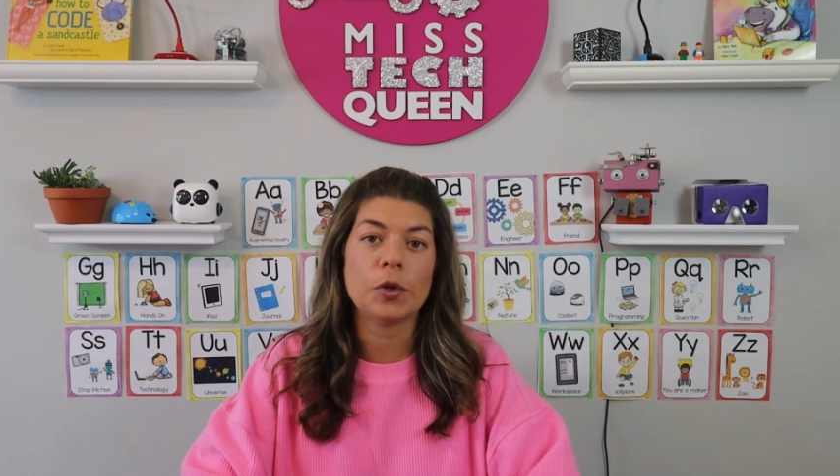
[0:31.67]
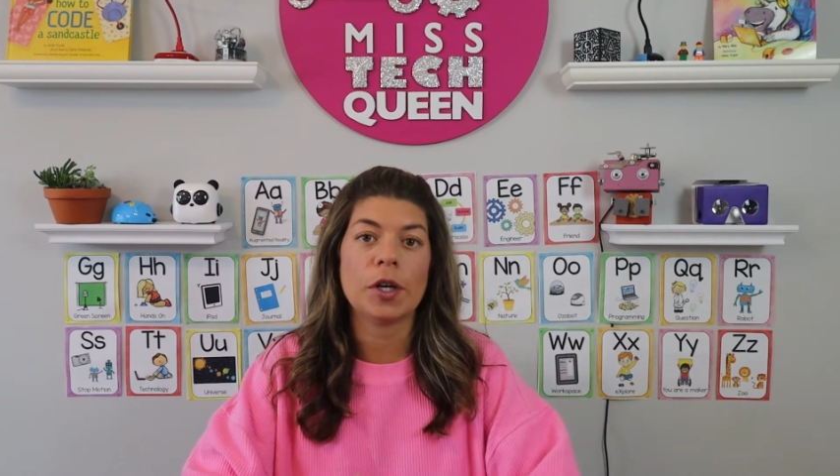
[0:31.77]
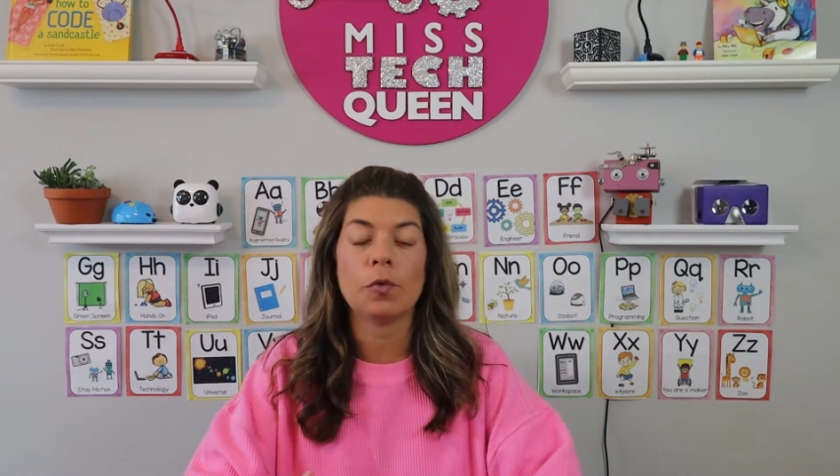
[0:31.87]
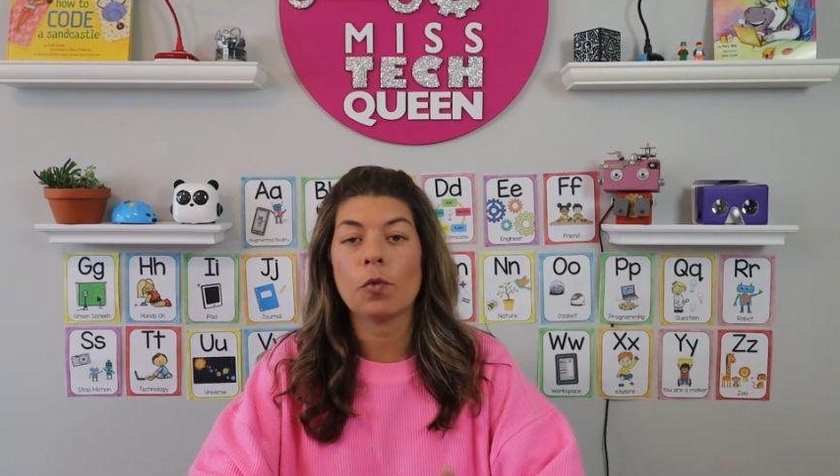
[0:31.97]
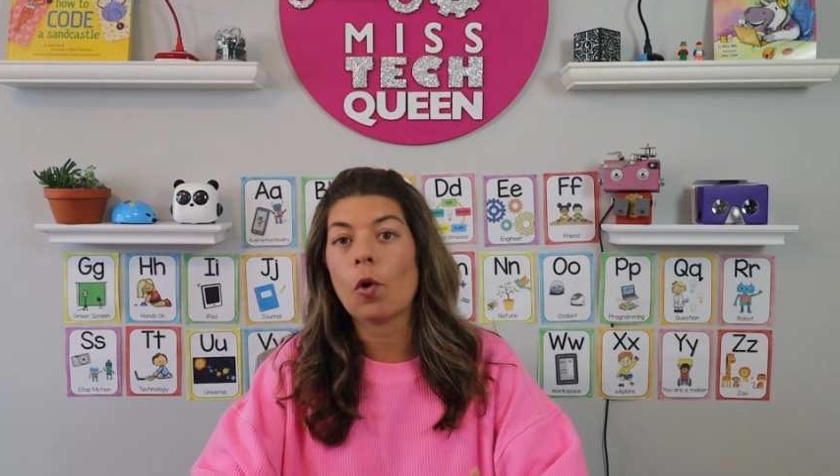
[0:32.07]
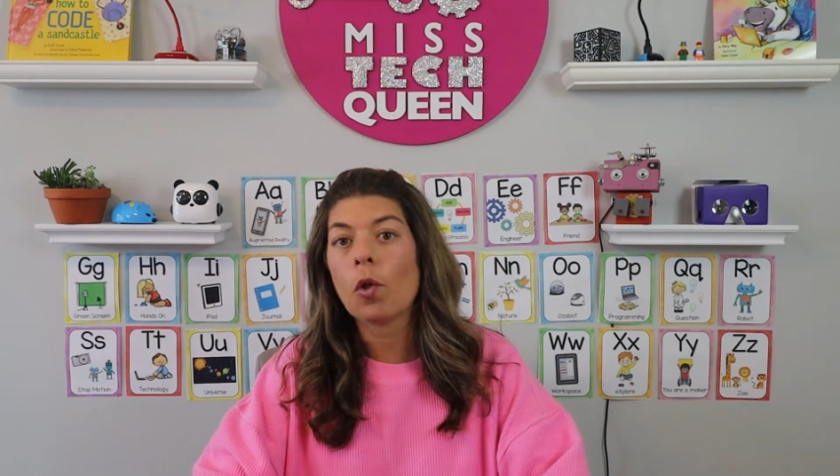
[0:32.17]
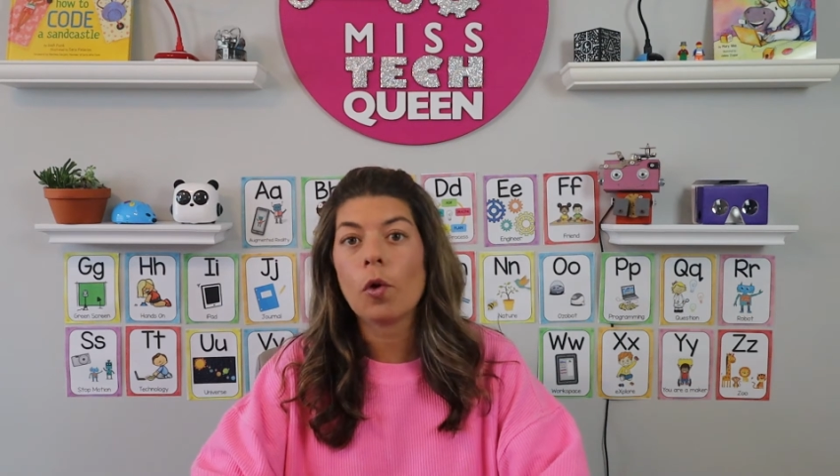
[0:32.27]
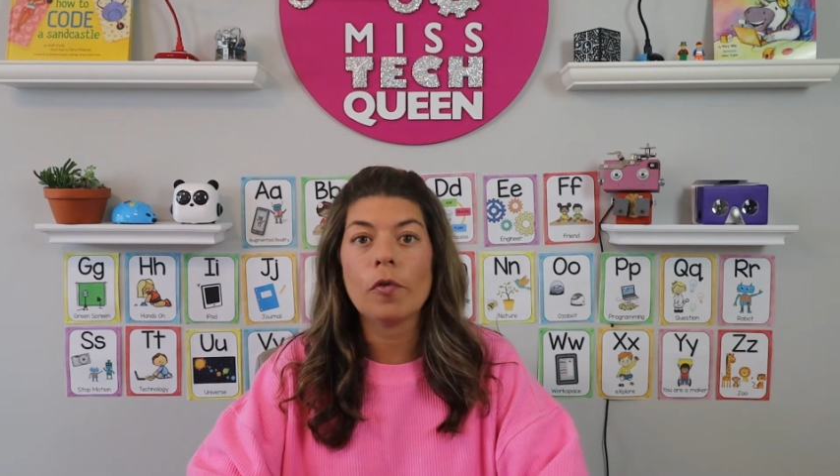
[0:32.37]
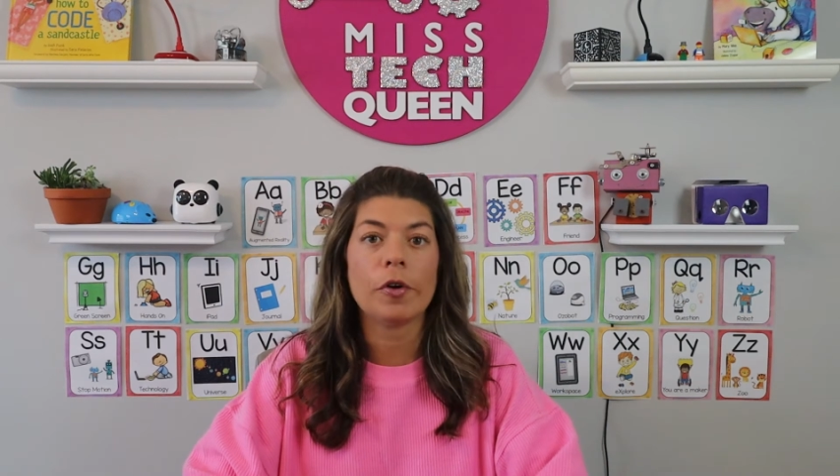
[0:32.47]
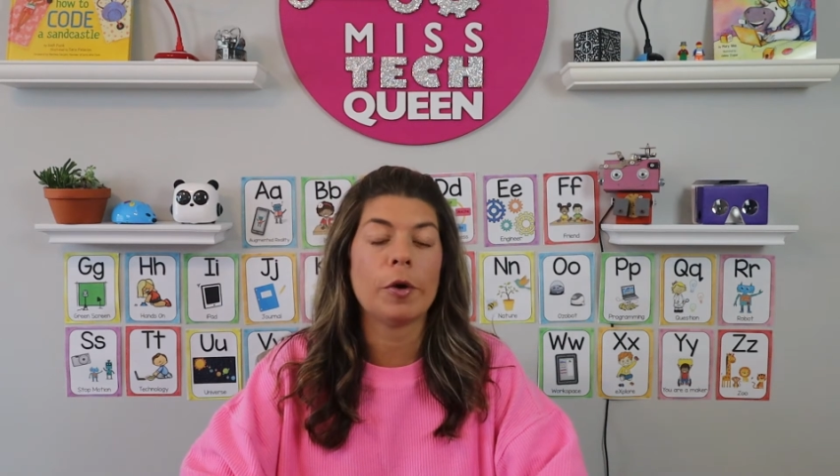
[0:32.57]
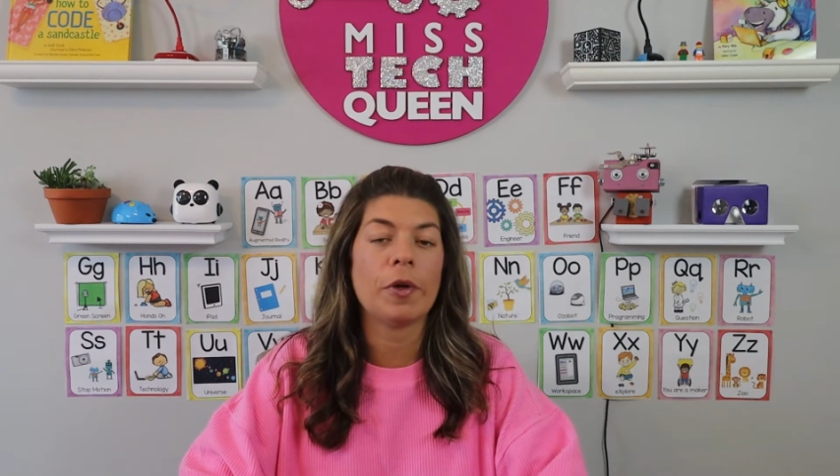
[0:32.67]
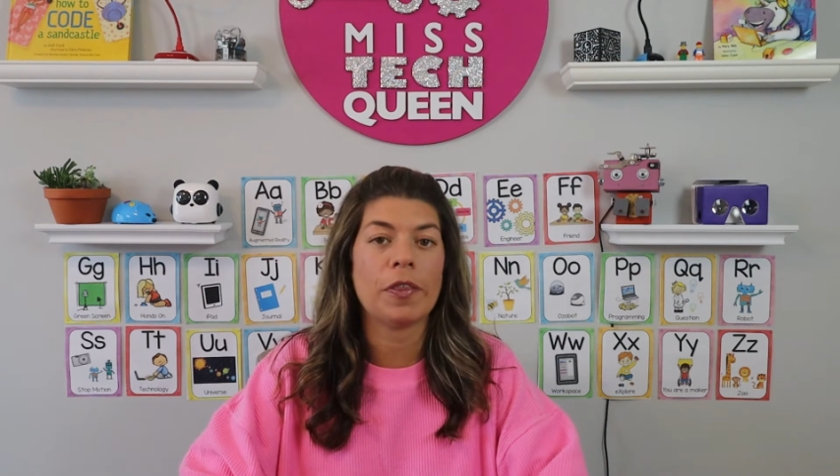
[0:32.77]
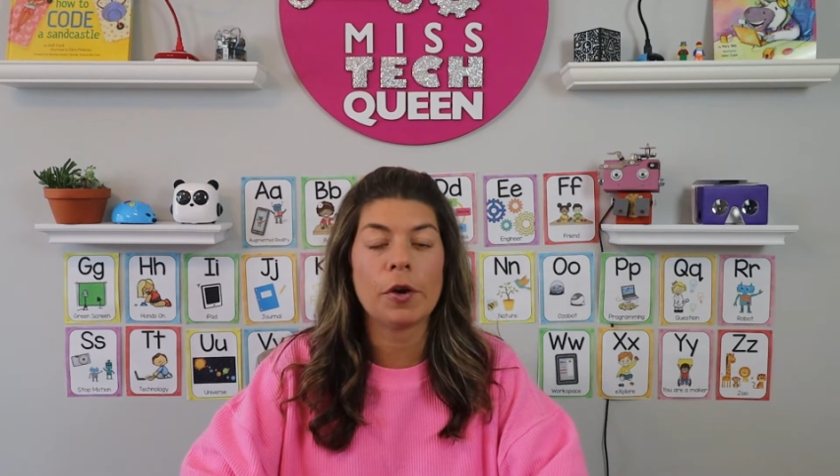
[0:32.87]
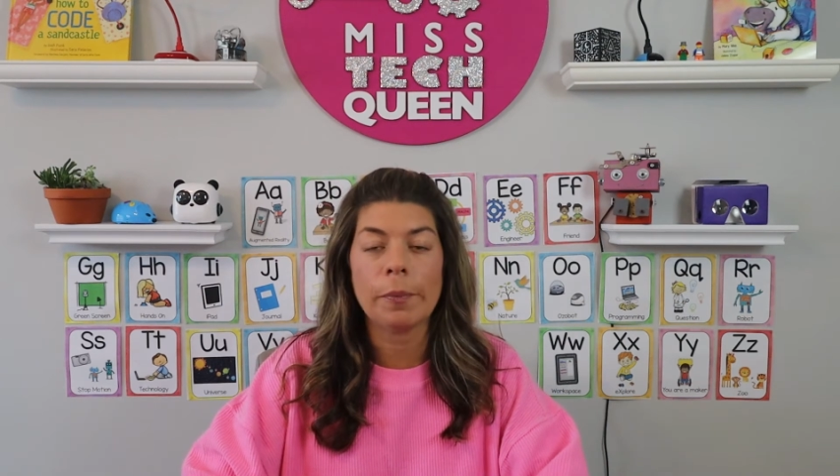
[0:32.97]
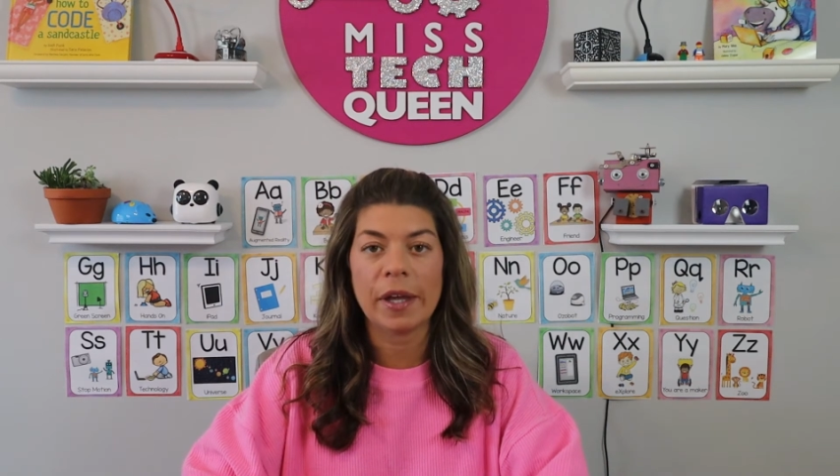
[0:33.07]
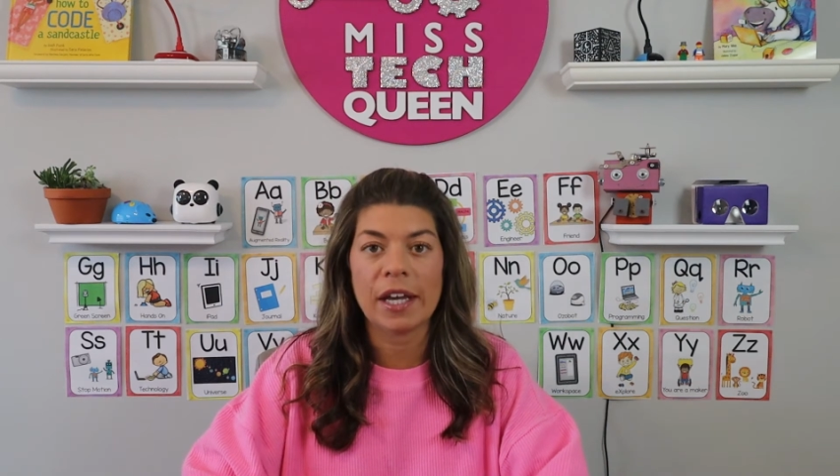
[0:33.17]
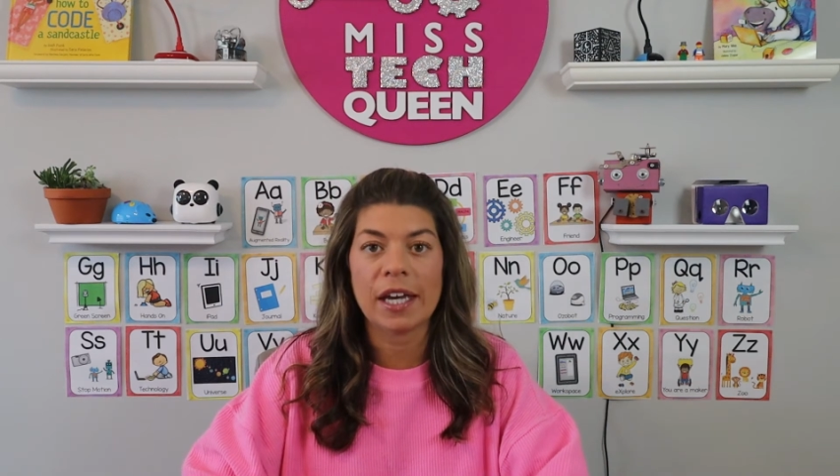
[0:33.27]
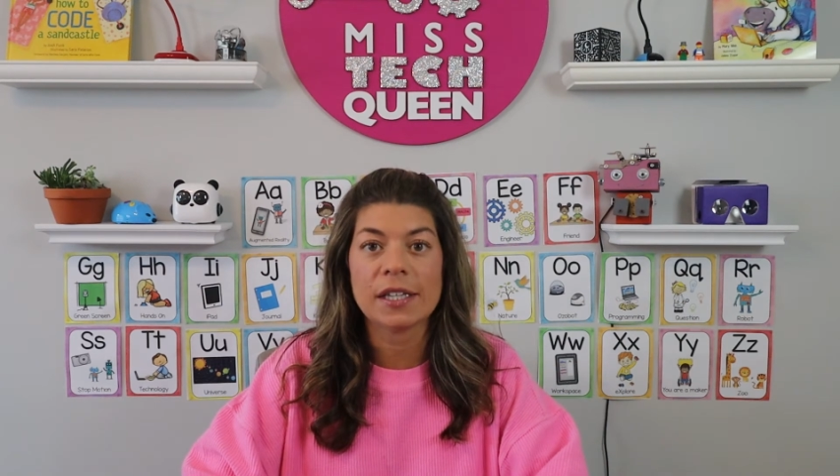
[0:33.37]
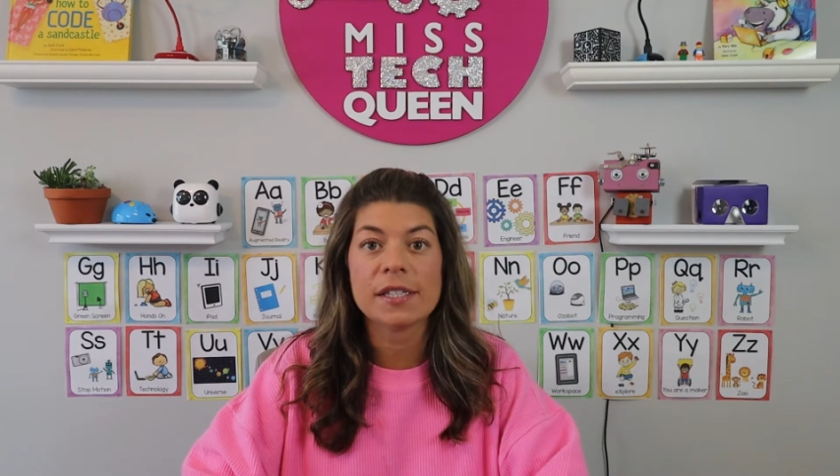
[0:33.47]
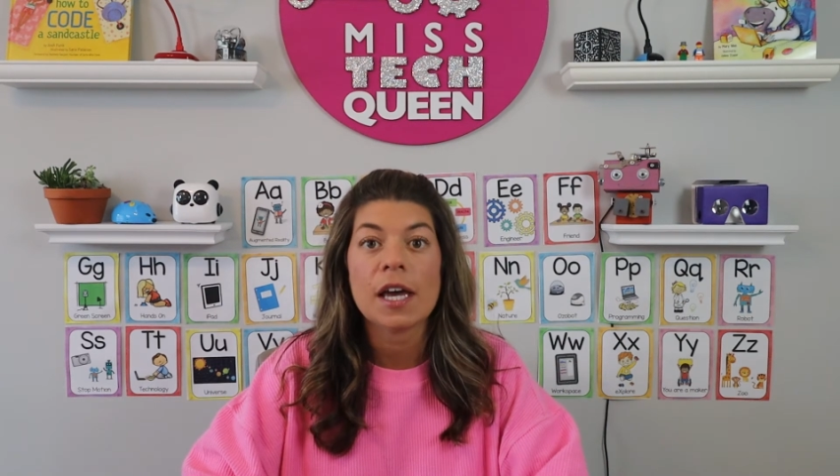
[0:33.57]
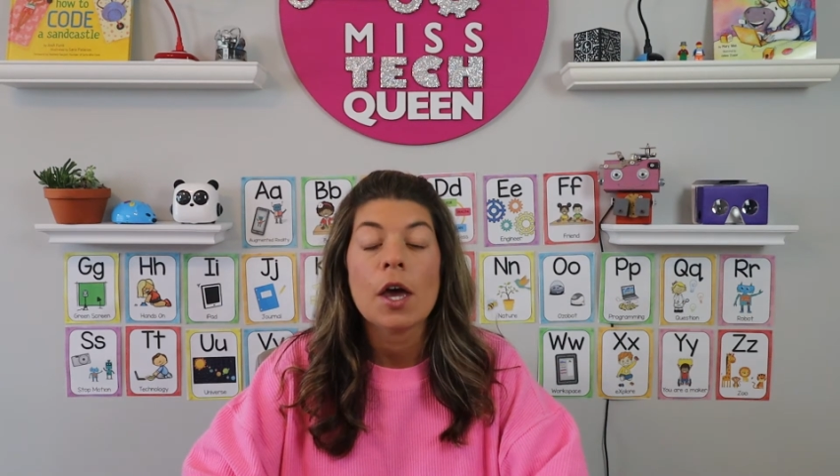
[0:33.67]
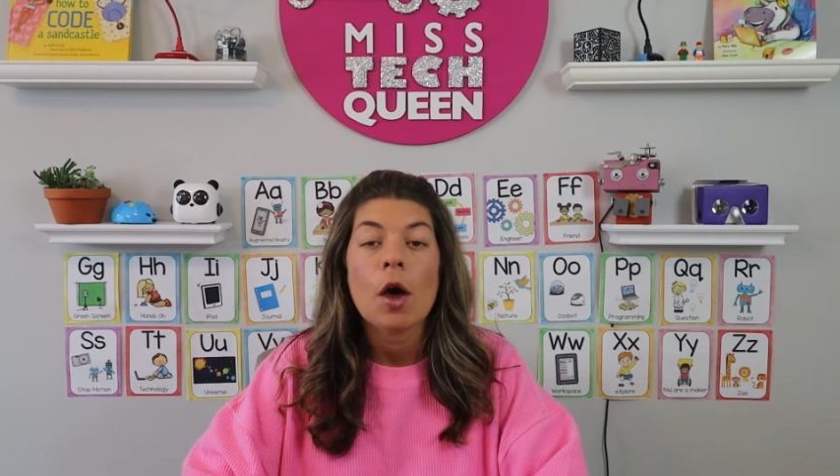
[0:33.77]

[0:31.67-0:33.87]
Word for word: You can roll over with your minutes.